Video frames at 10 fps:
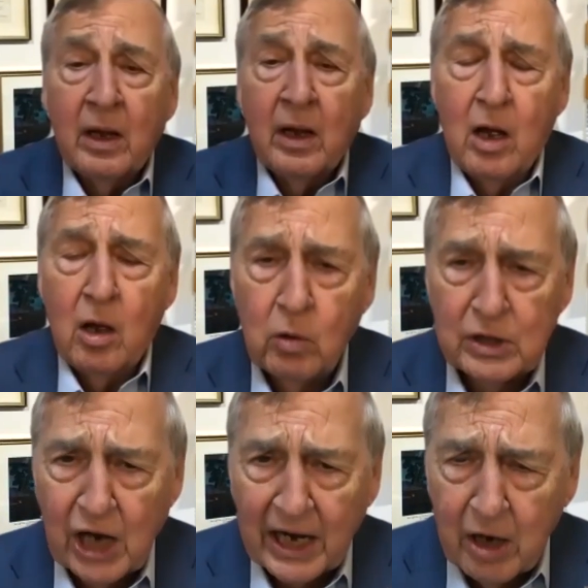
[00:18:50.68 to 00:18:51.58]
which
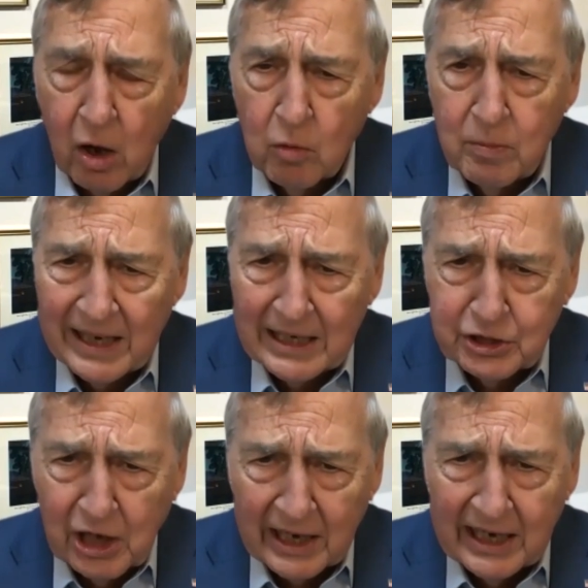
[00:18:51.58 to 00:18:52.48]
I know many
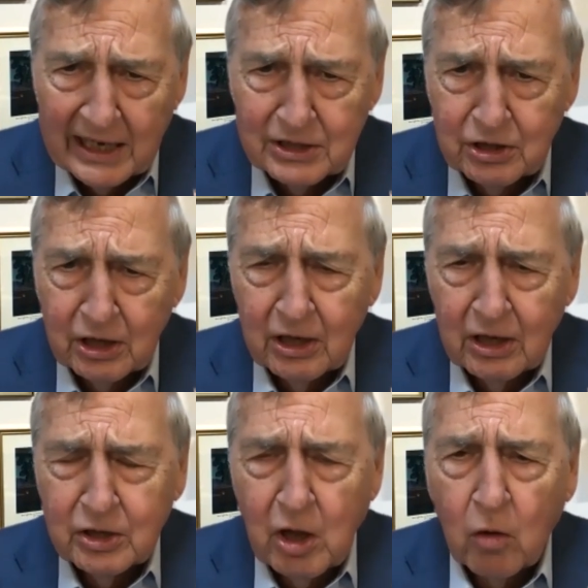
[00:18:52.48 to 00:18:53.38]
Chinese
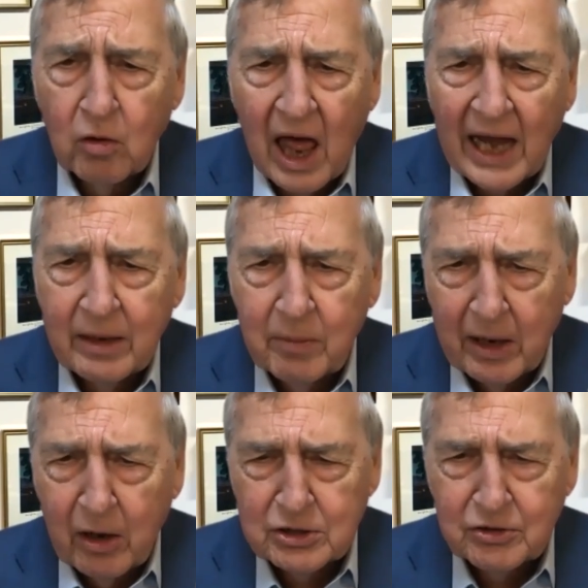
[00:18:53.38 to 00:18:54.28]
don't like
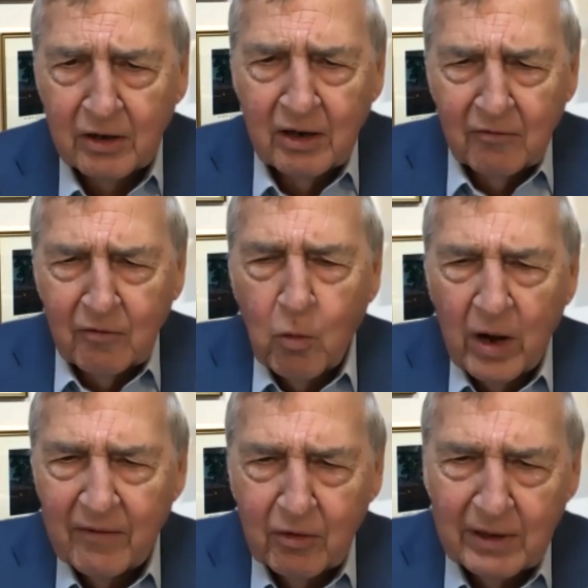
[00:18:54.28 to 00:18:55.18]
because for
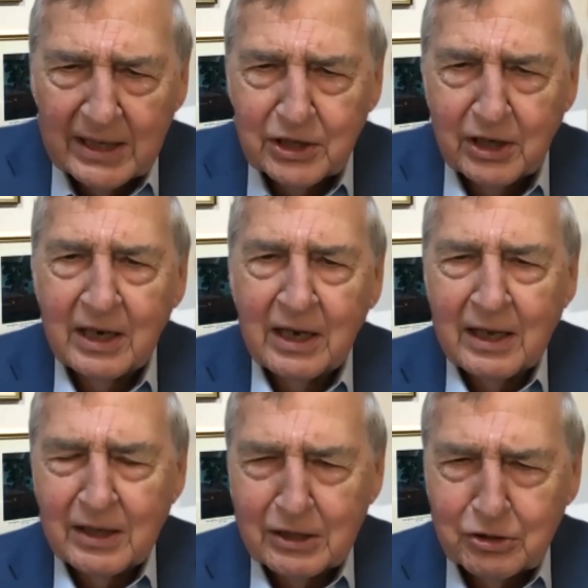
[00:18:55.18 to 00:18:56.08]
whatever reason,
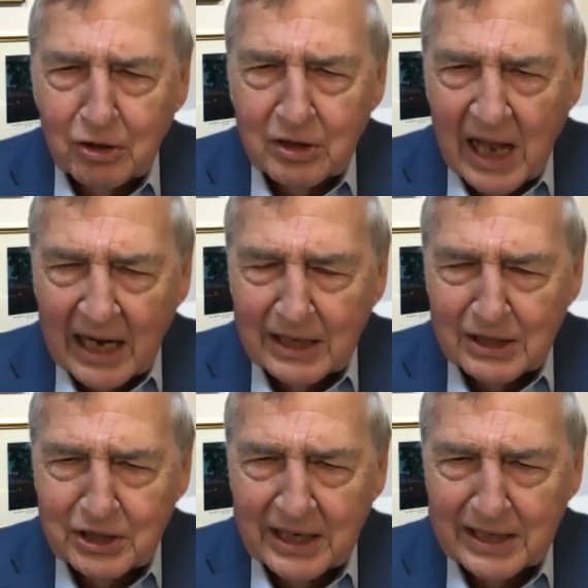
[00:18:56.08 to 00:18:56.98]
the Song
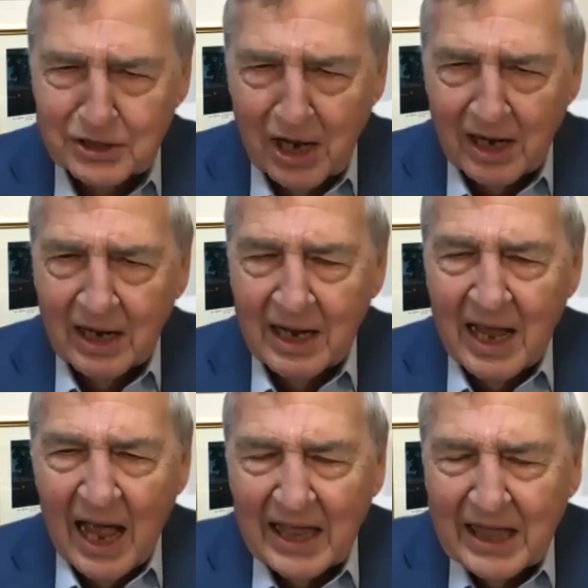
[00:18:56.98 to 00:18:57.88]
dynasty is not,
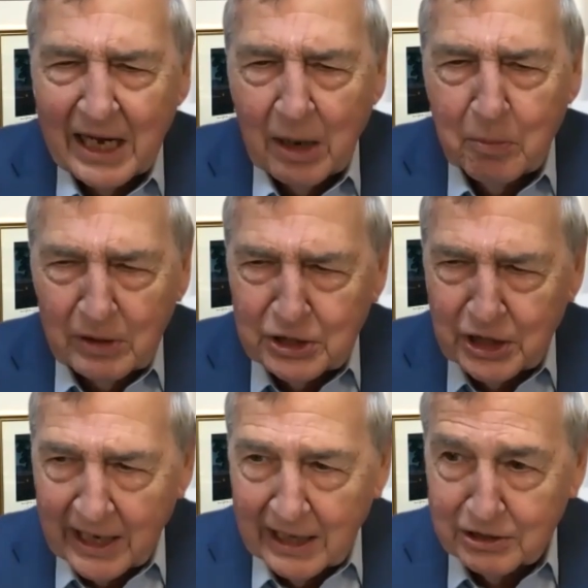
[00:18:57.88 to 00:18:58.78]
I think,
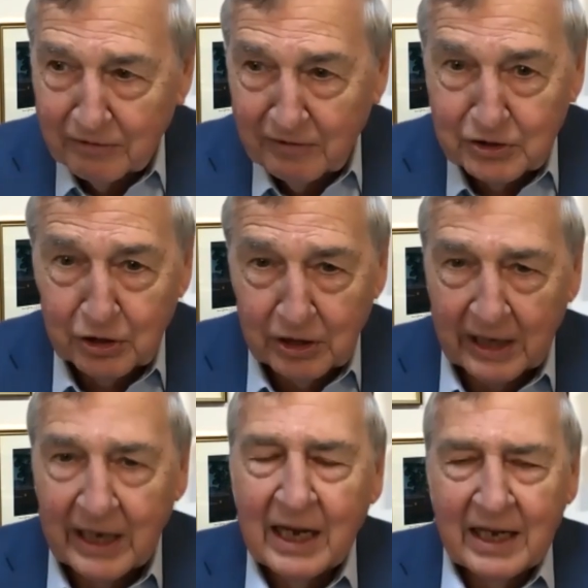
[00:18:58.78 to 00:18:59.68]
appreciated
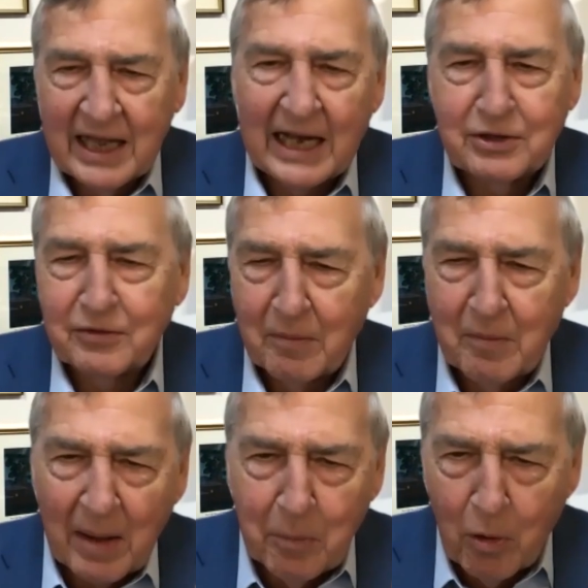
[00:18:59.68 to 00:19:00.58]
sufficiently. That's from
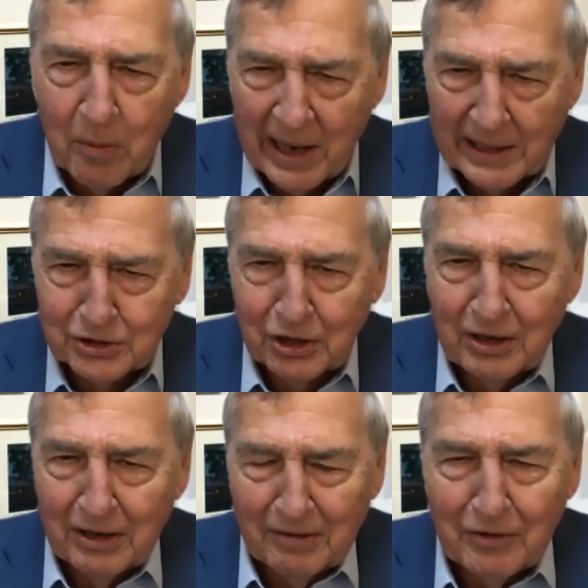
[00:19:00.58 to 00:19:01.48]
my poor man's
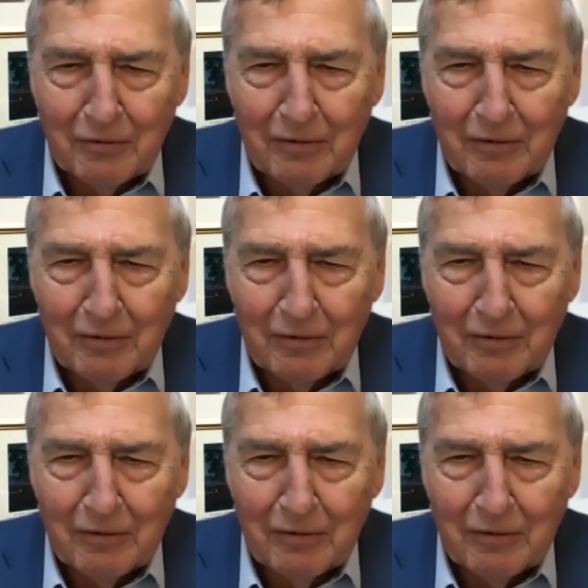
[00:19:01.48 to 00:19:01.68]
view